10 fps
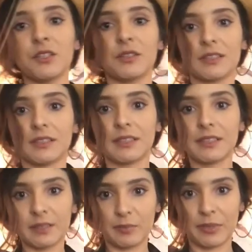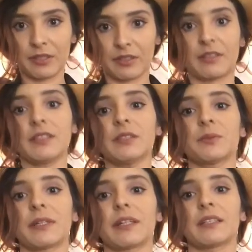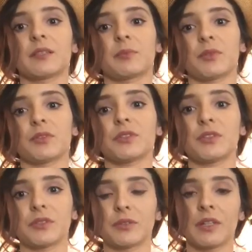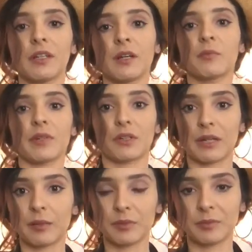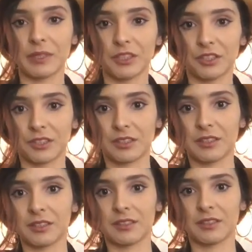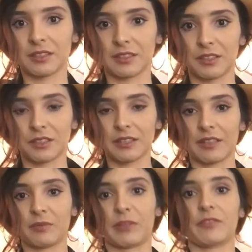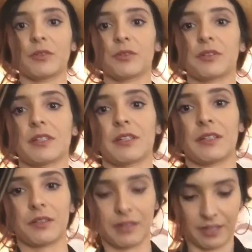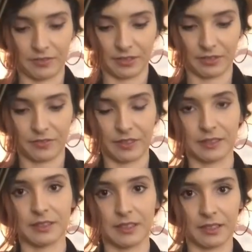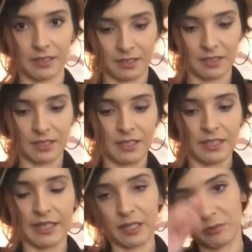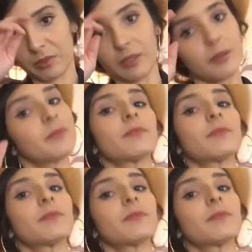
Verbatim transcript: you can see it better this way as opposed to my crappy pictures, because I just have my phone right now. I don't have like a fancy camera